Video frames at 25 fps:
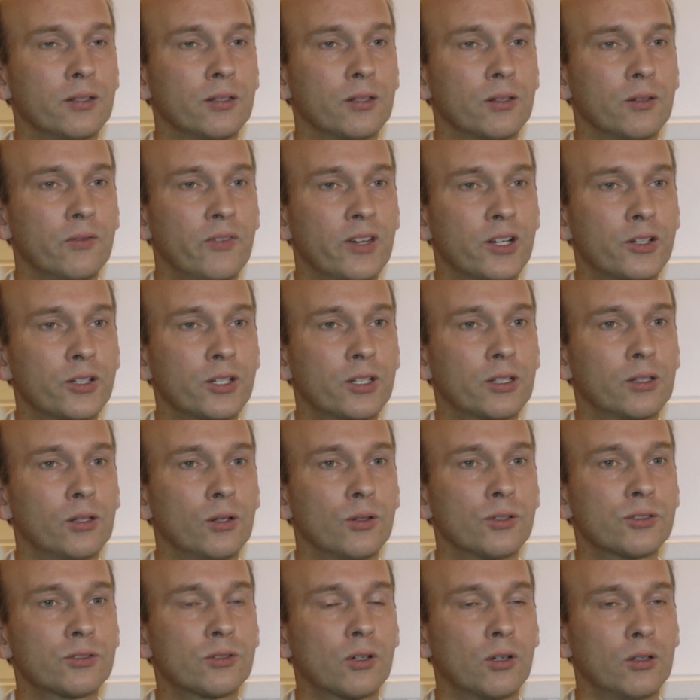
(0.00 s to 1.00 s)
in very
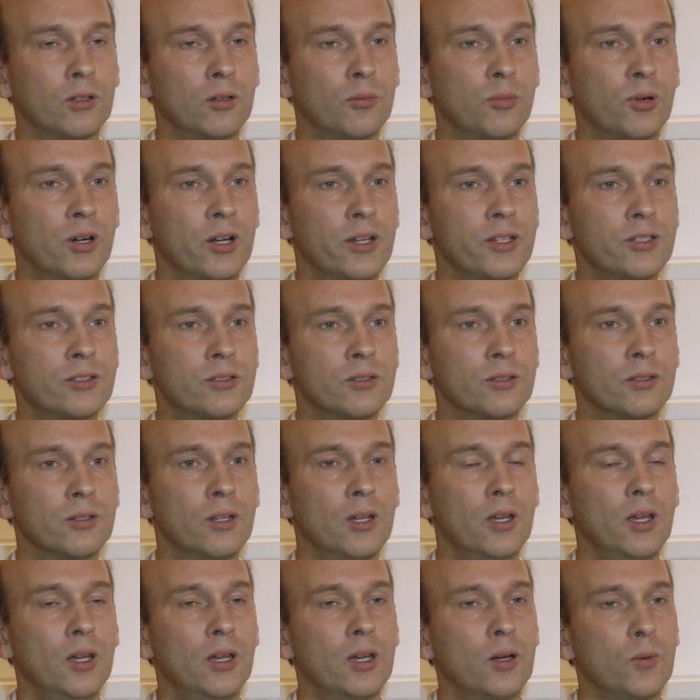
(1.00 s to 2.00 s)
close
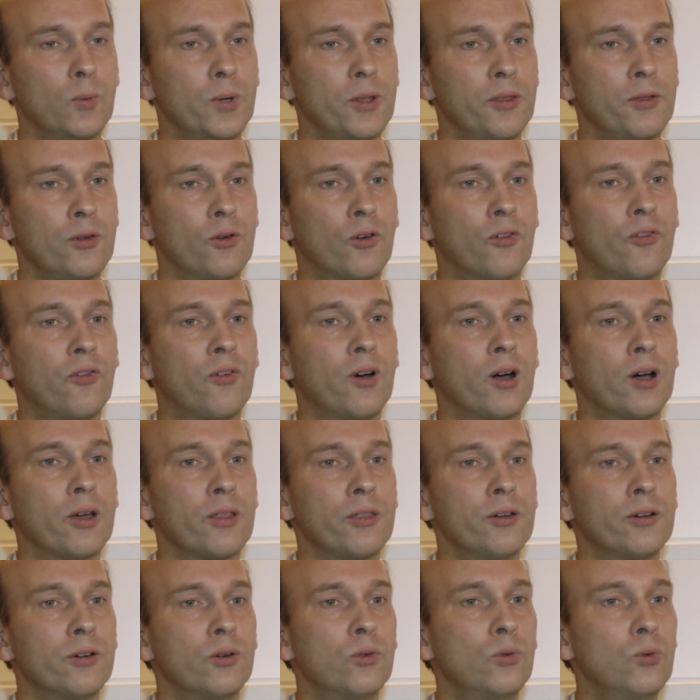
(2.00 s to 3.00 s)
collaboration with your
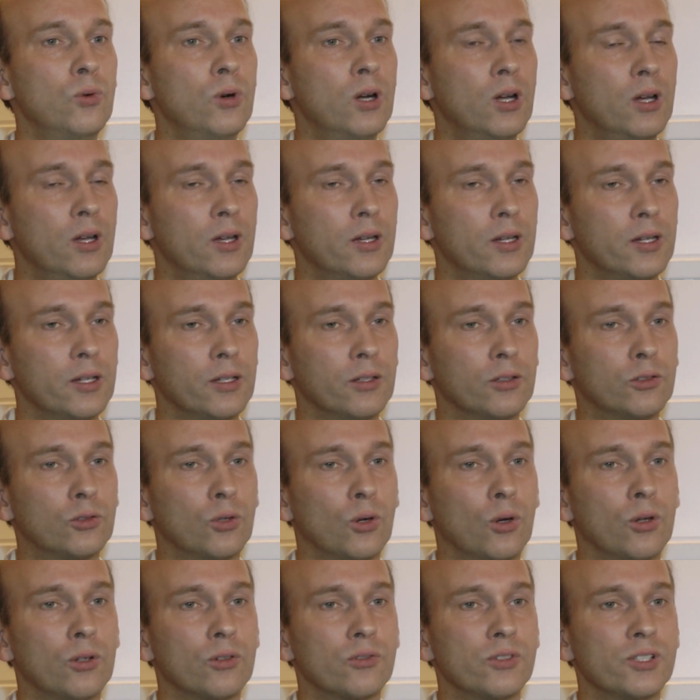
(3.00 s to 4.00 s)
father, who in
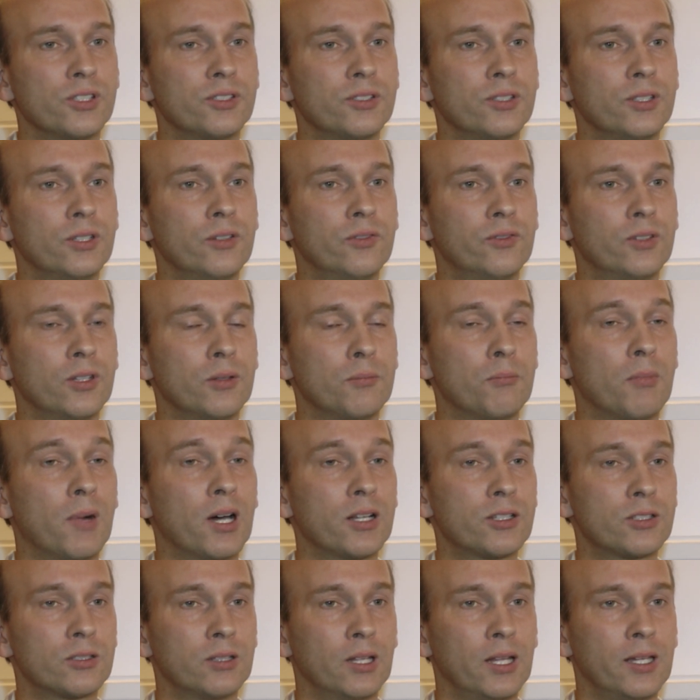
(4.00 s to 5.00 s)
turn received it
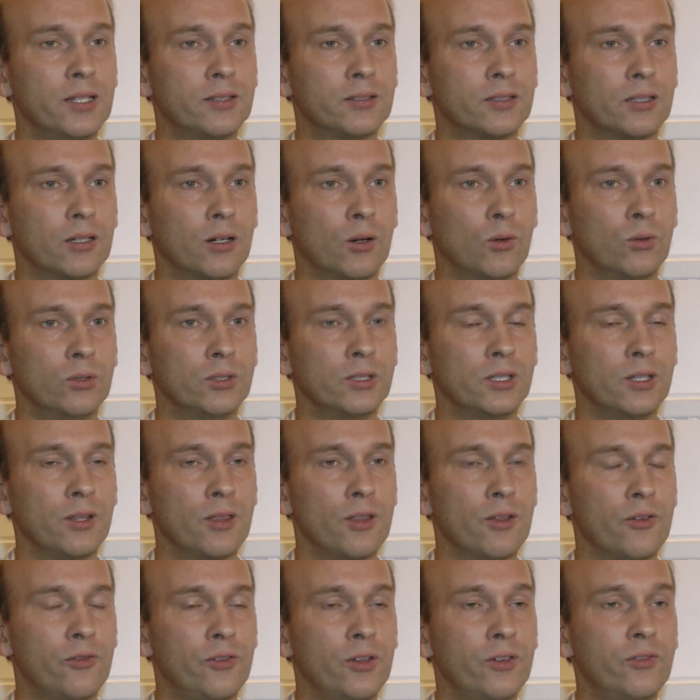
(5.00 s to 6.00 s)
much later, only
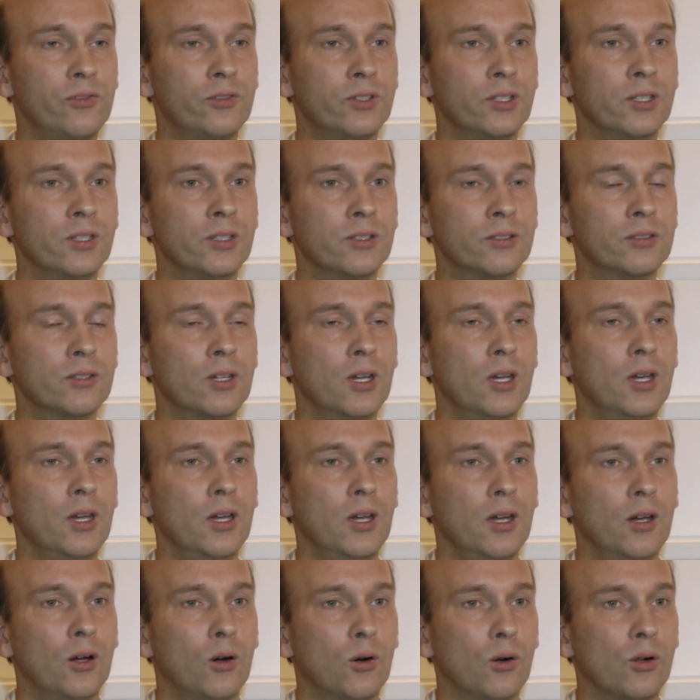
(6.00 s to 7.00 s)
in the 50s.
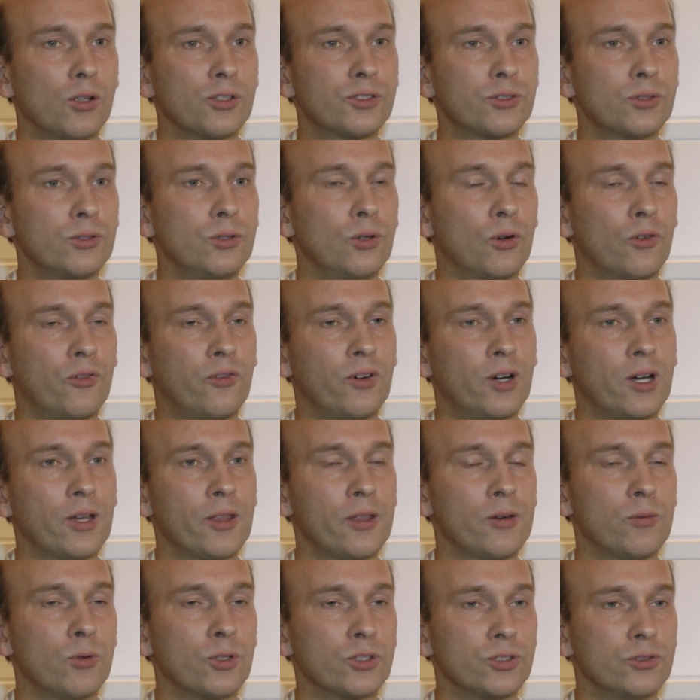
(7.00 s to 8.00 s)
Also, your
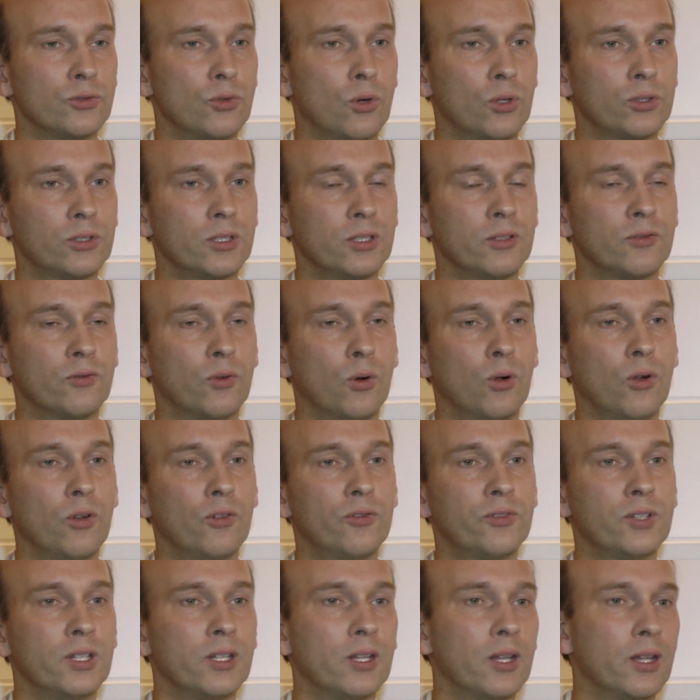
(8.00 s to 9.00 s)
father was not
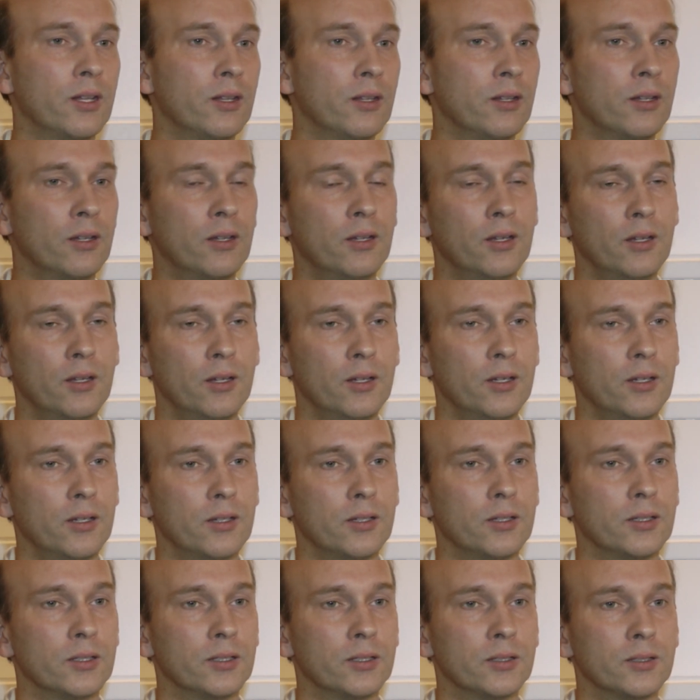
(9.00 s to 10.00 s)
involved in any
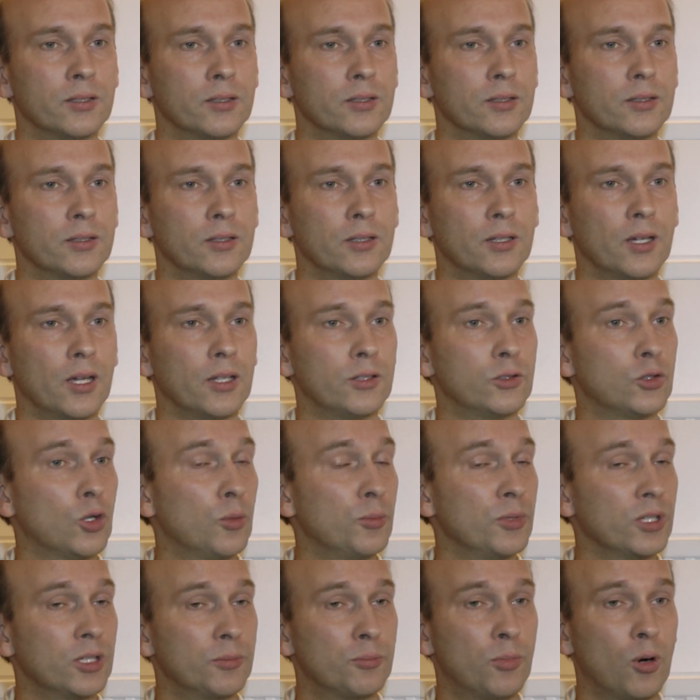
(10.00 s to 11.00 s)

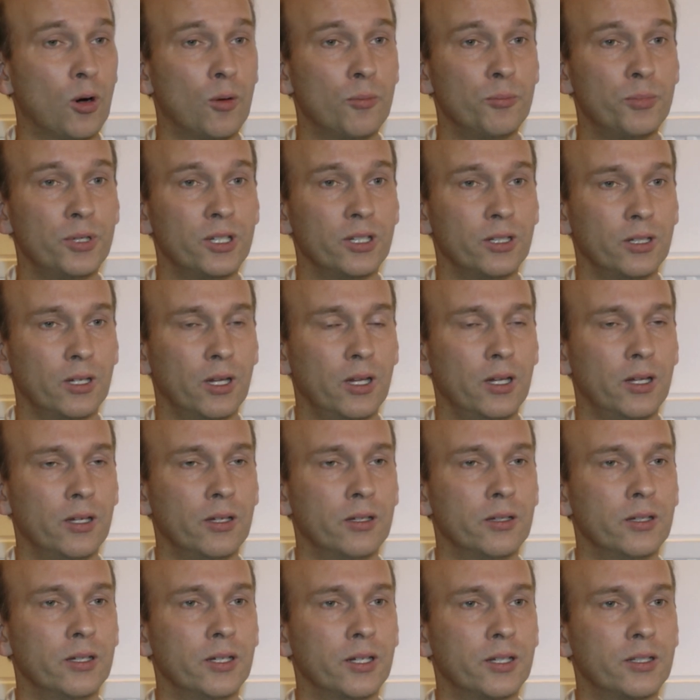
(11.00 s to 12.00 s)
atomic bomb
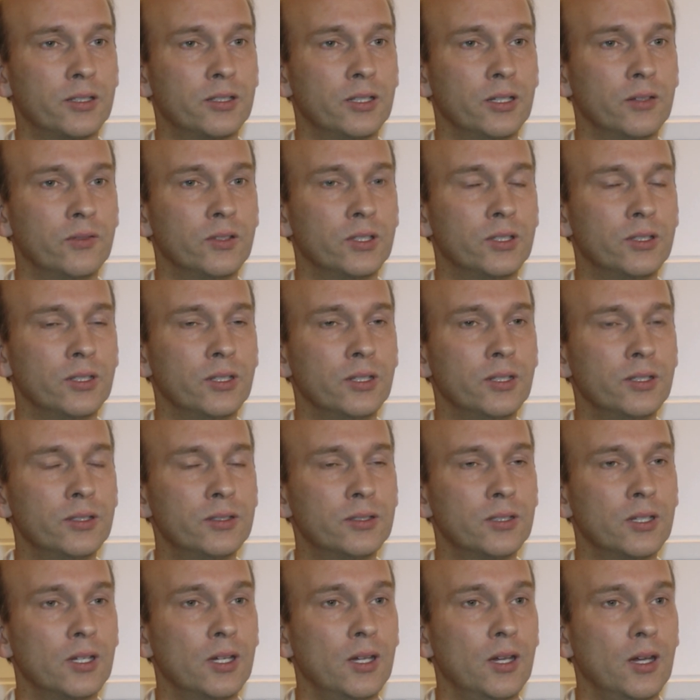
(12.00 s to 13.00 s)

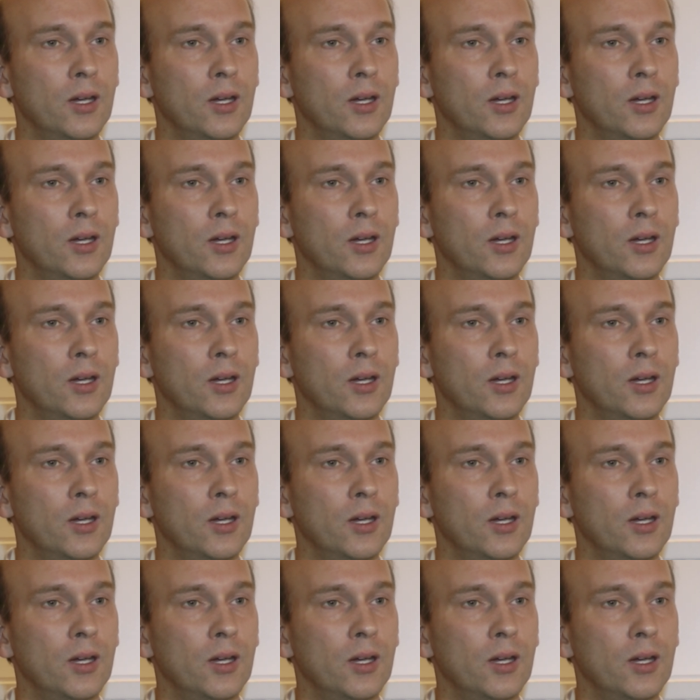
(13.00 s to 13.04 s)
activities,